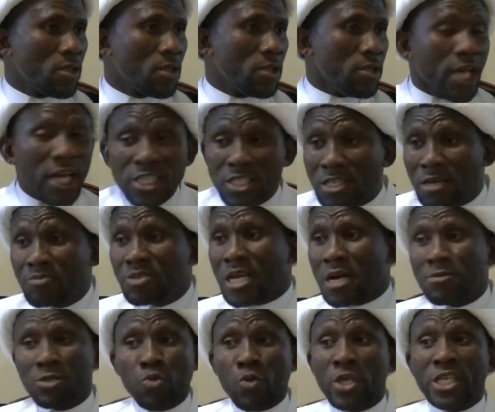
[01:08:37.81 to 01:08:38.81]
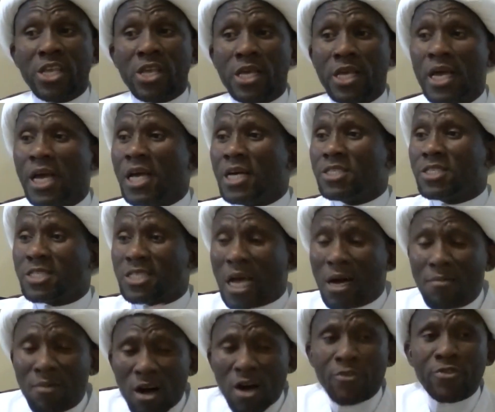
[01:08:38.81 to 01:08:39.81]
Yes, sometimes we see
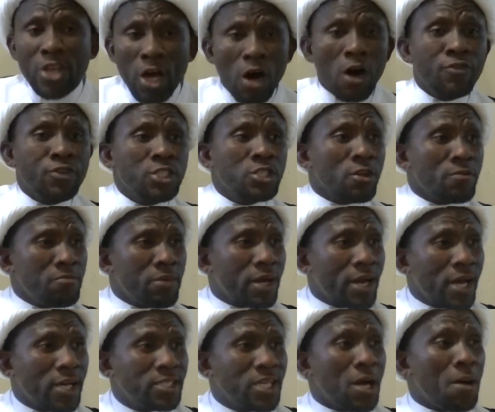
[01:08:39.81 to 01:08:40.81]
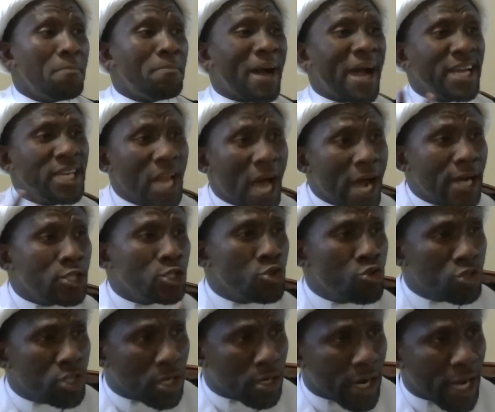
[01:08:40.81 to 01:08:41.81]
some of the officers of maraja might not
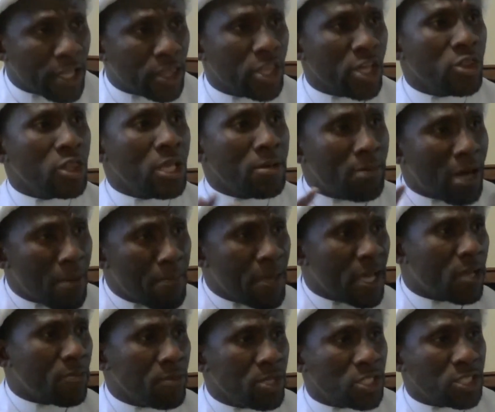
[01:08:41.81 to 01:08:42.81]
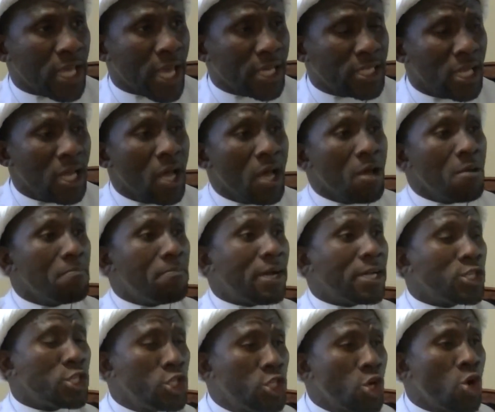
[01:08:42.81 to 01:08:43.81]
do the right thing, they might make mistakes,
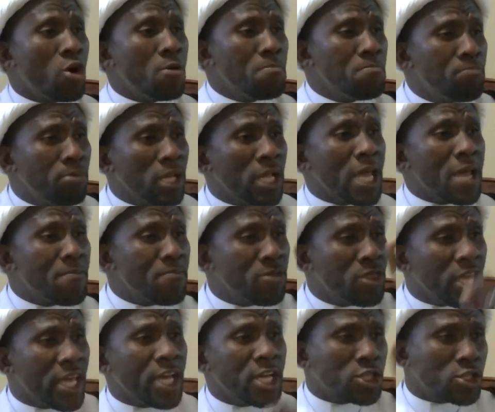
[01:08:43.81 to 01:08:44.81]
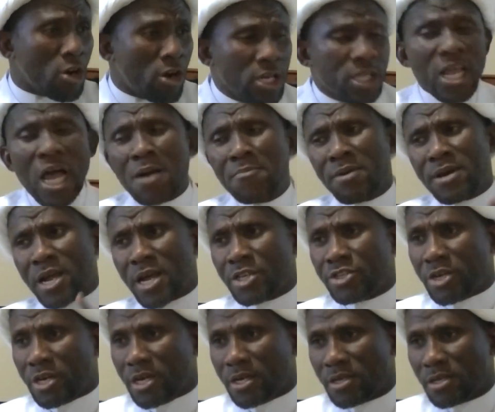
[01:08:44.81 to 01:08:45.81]
but don't blame this on that
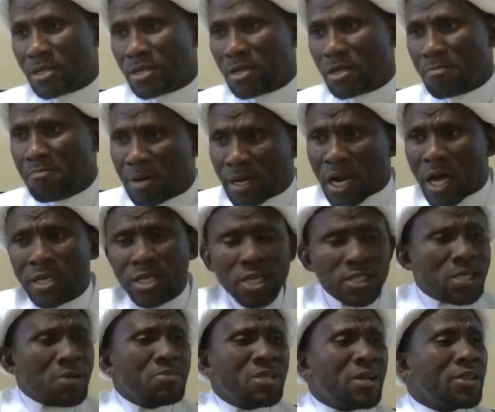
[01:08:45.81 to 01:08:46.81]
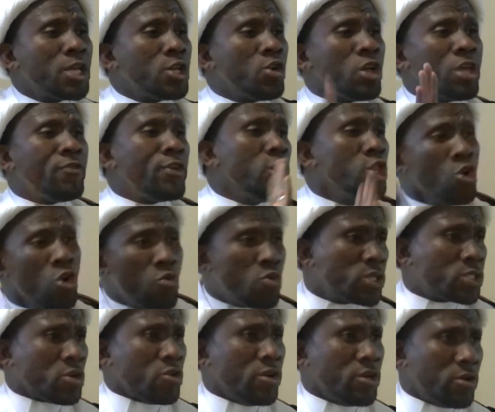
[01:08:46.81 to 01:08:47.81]
maraja. Maraja sometimes they don't even know
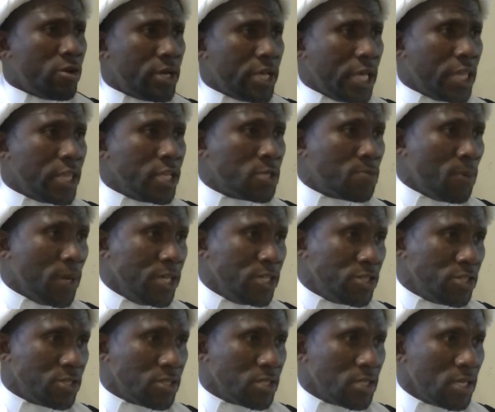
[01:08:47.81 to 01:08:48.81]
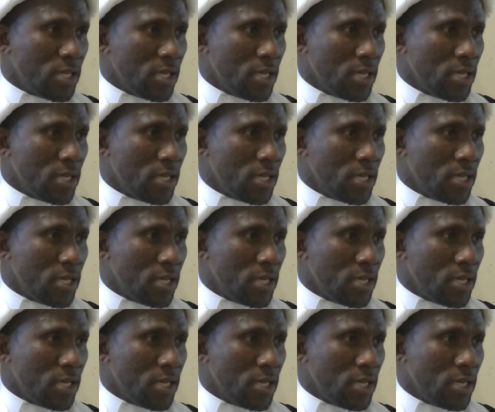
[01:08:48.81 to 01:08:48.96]
what's going on in these places.